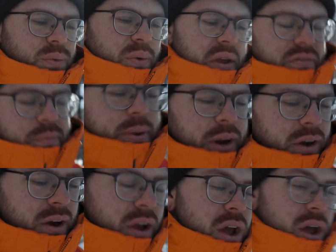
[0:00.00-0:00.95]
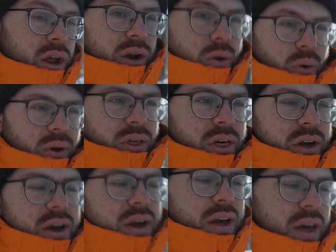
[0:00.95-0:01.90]
away from here, north,
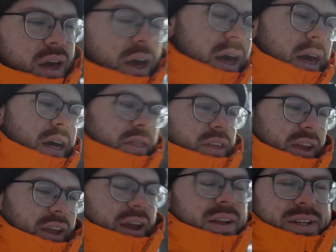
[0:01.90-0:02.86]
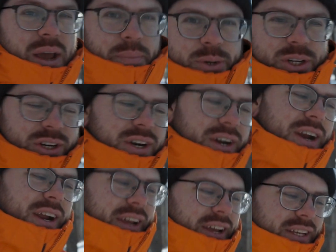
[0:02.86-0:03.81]
the temperature
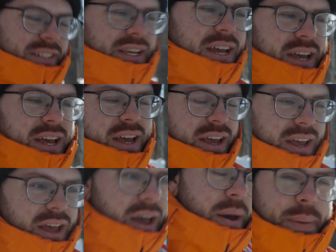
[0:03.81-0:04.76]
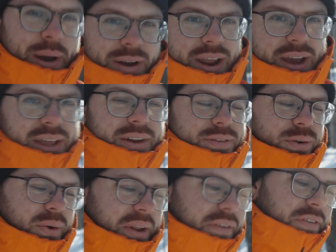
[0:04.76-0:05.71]
is about
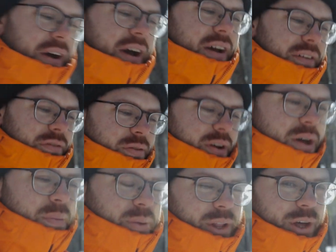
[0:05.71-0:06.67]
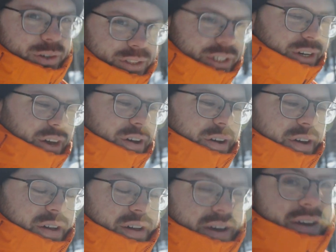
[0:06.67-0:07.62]
-25 below 0
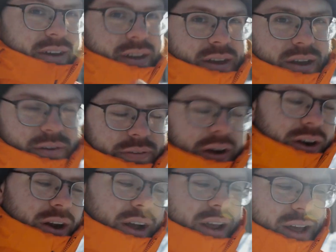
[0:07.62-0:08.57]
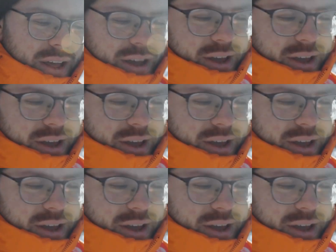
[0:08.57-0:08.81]
Fahrenheit,